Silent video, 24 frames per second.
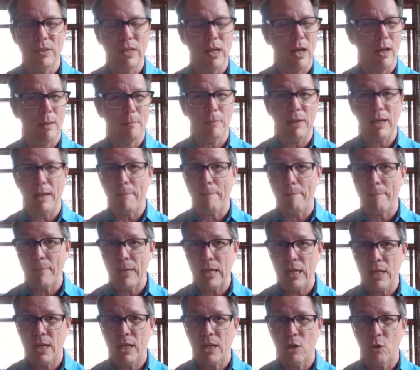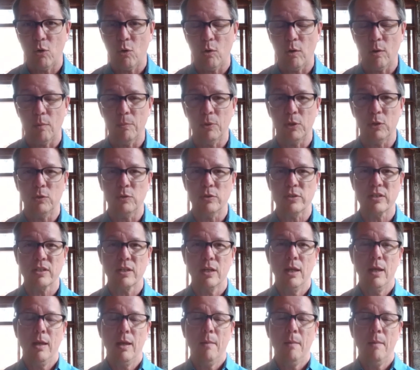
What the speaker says: not by making hormones,